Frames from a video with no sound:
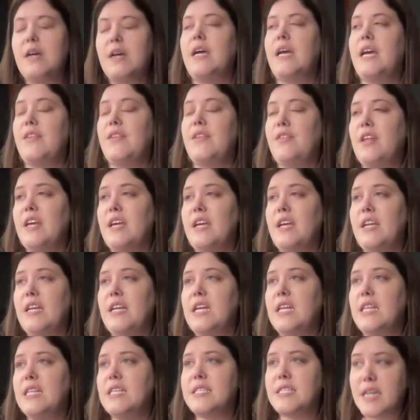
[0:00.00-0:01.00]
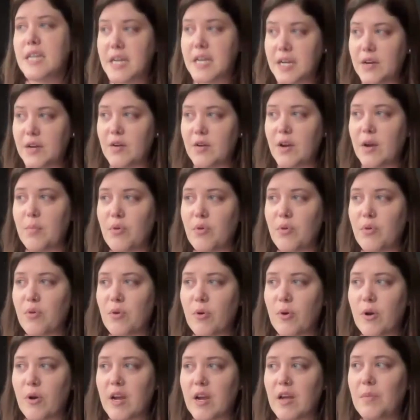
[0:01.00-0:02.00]
and then in the secondary
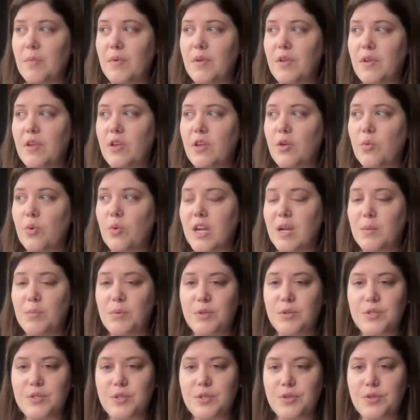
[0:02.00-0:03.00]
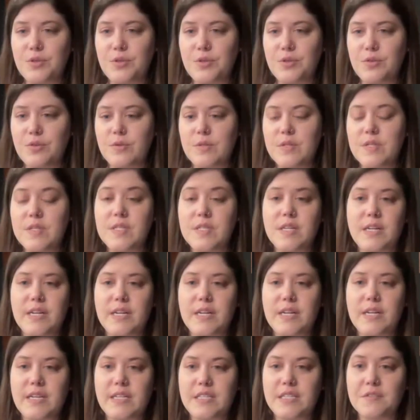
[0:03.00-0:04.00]
program, you were able to
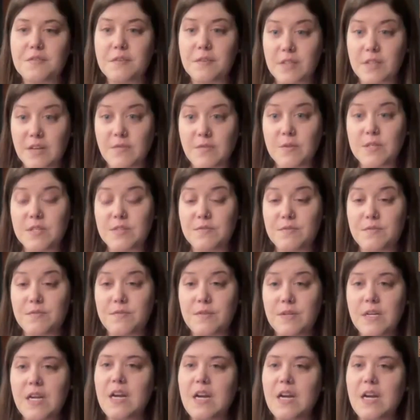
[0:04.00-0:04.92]
study different levels of